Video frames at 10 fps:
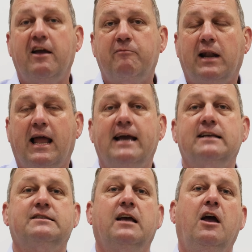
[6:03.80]
pavement
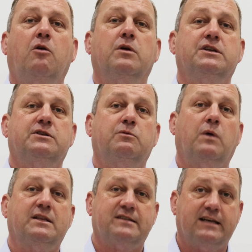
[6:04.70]
layers, which
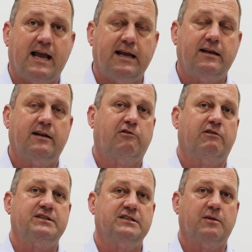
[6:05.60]
once again
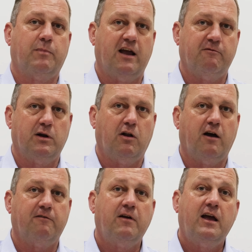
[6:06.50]
increases the pavement
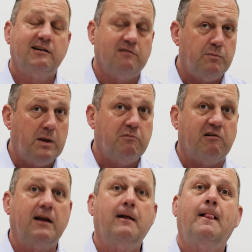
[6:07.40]
life.
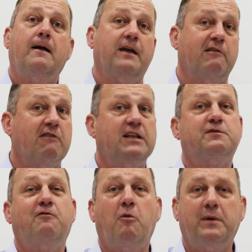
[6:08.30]
Remembering that
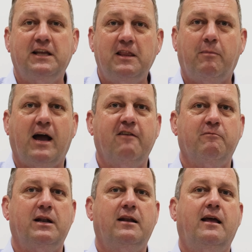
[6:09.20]
ruts forming in the
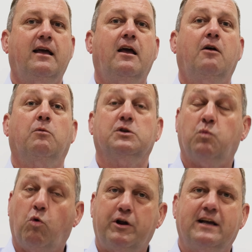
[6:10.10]
pavement, which
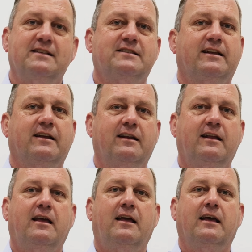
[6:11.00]
water can sit in,
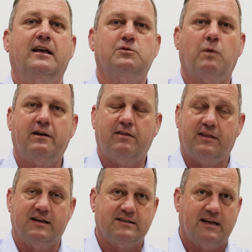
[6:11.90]
is one of the
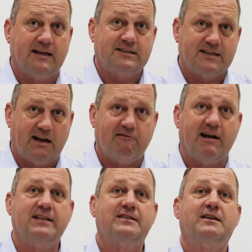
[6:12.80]
things that
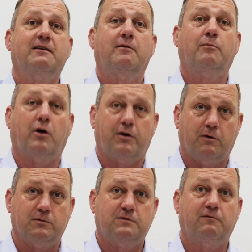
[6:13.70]
accelerates
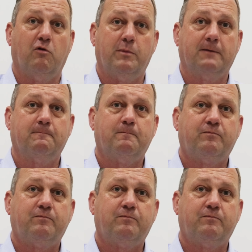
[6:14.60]
potholes forming.